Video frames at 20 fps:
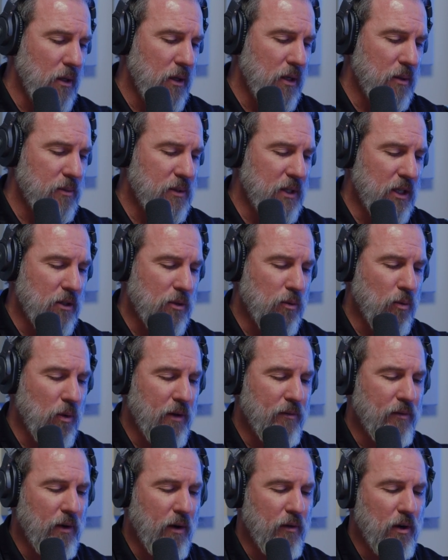comes down to
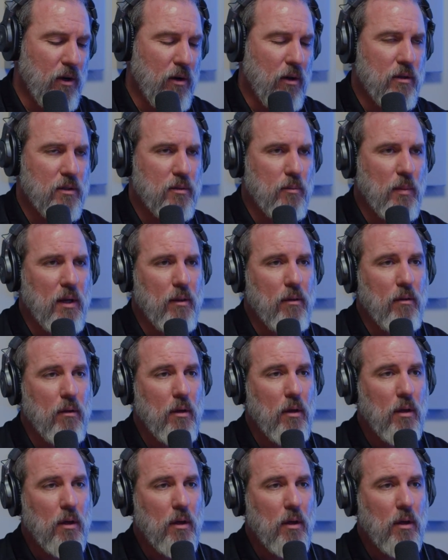$2,500 a month.